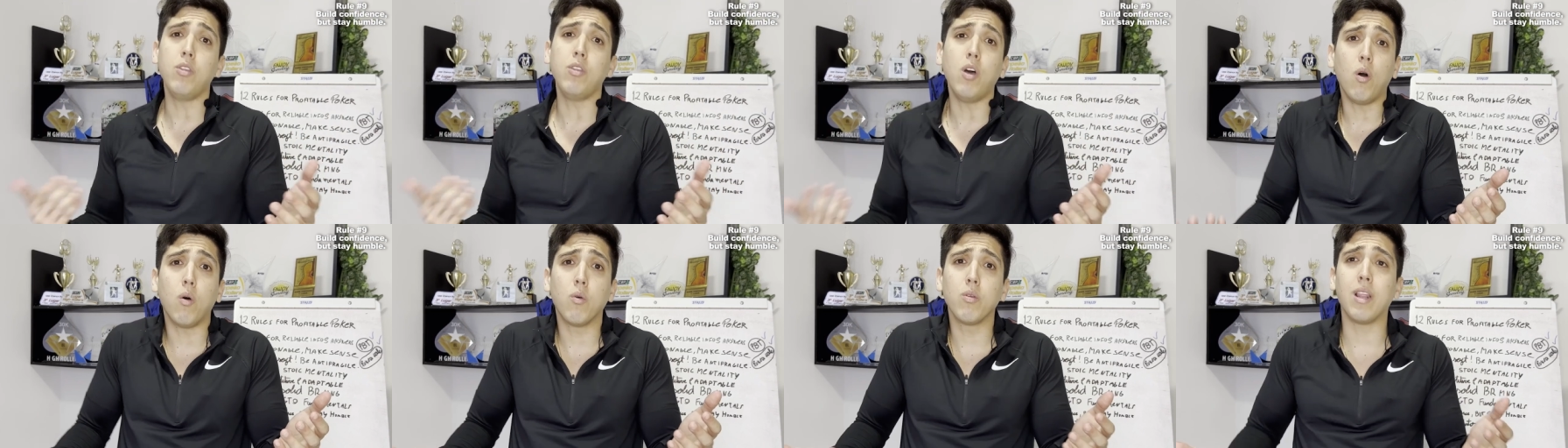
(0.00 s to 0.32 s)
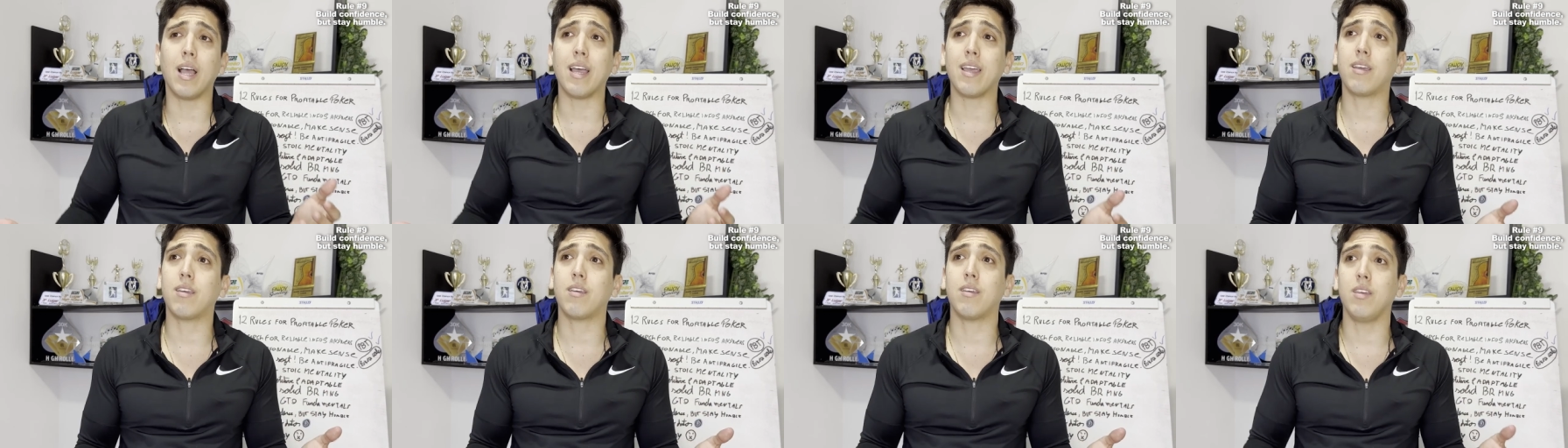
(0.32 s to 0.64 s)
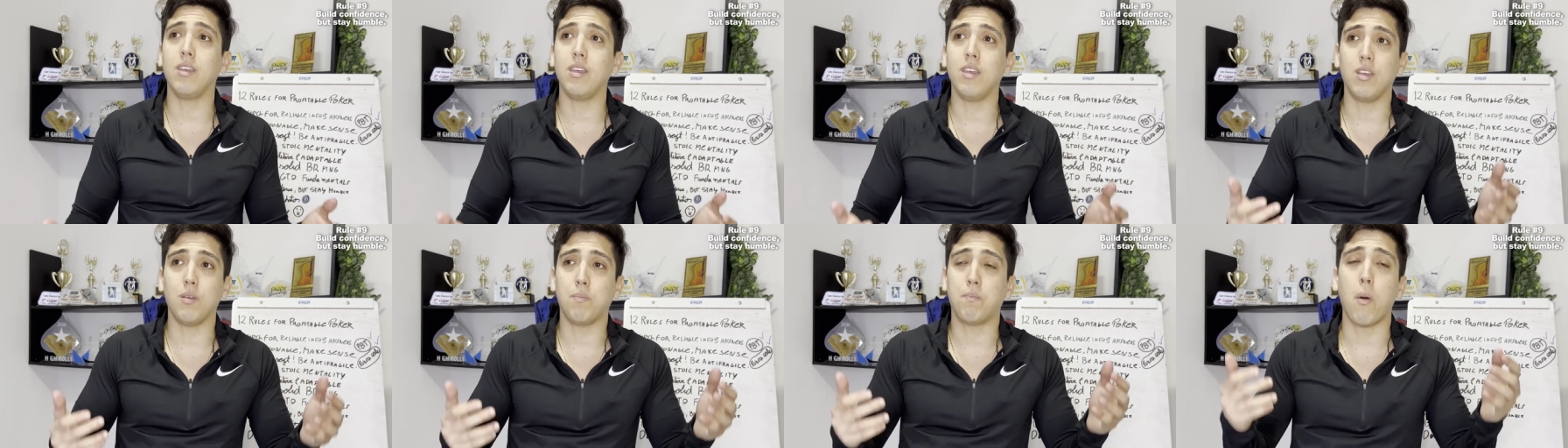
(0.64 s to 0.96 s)
No, like
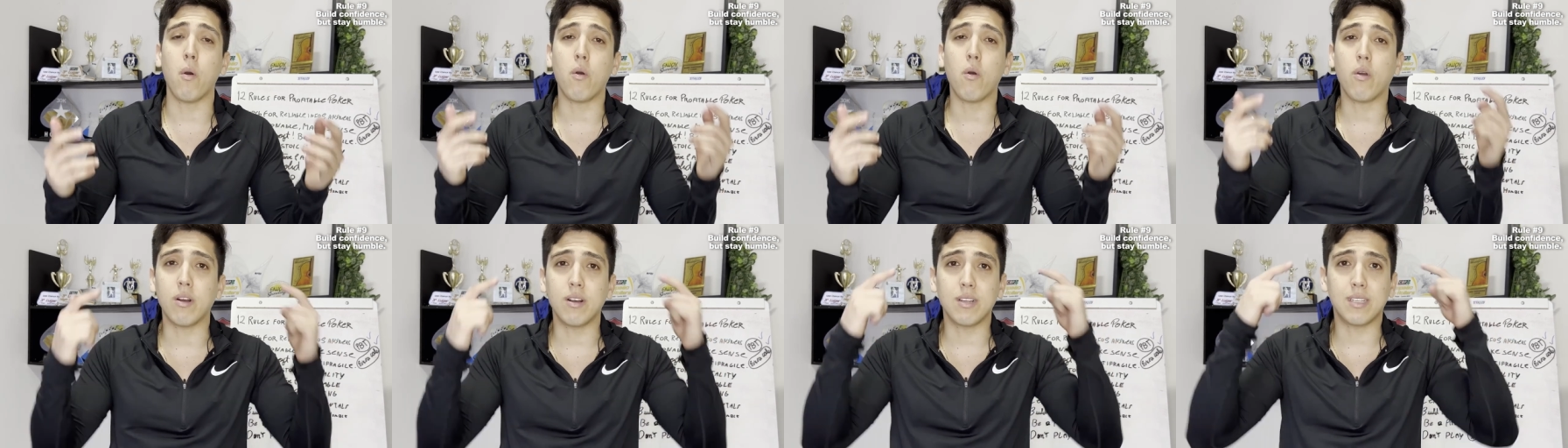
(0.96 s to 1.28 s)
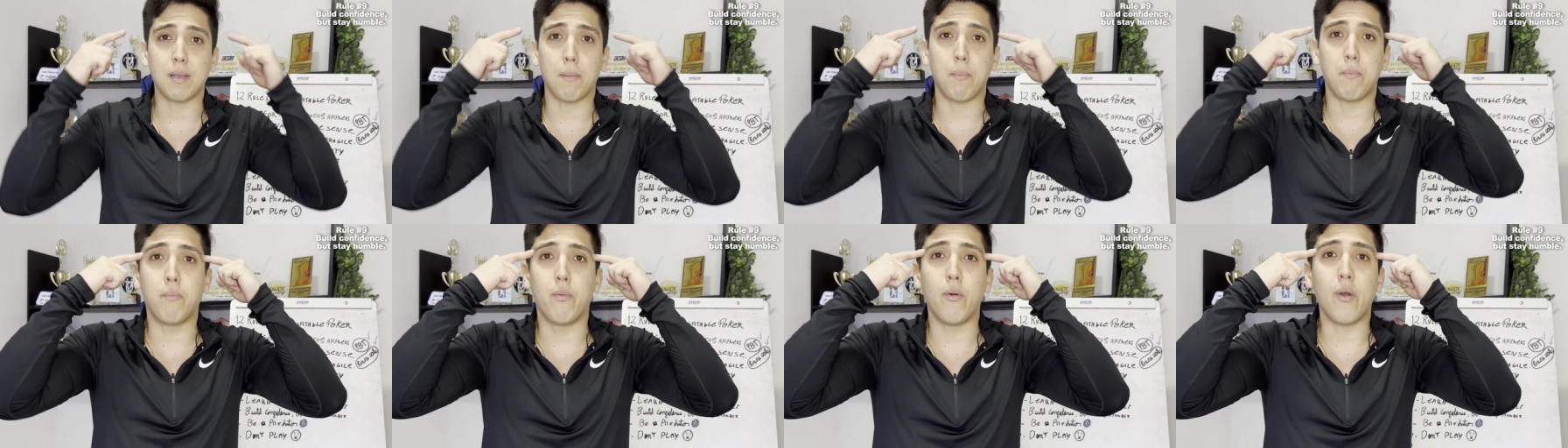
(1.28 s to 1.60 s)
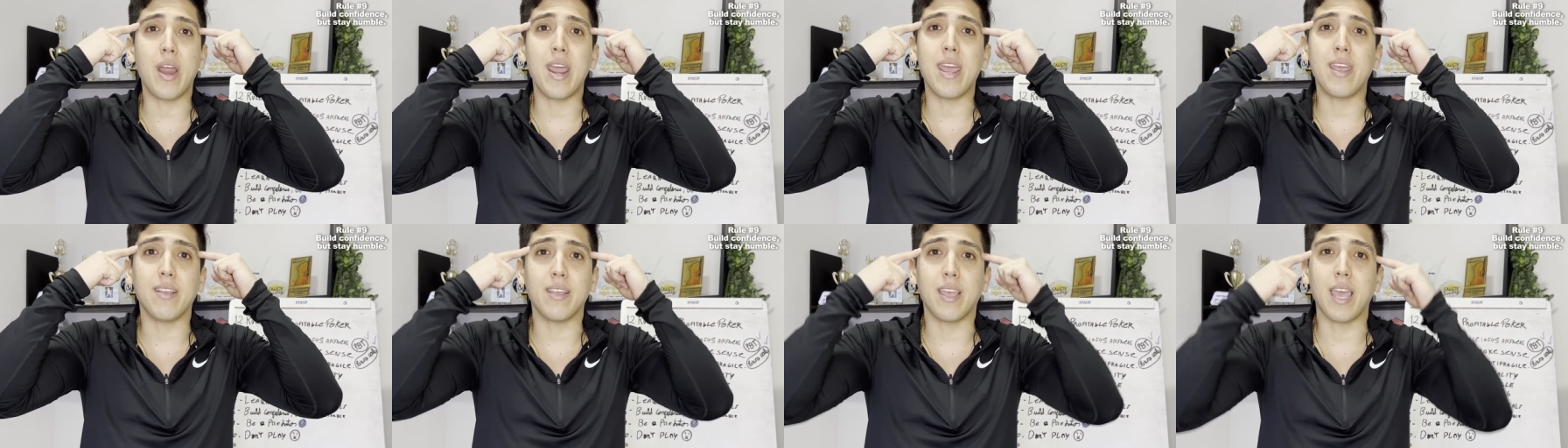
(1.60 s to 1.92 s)
poker is a
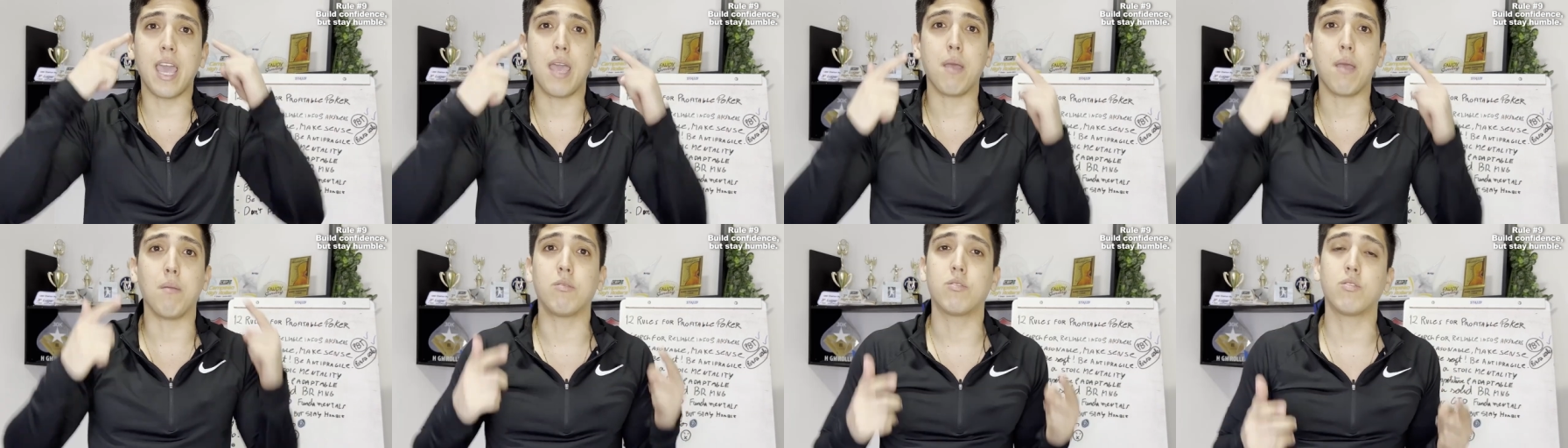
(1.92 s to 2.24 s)
brain game.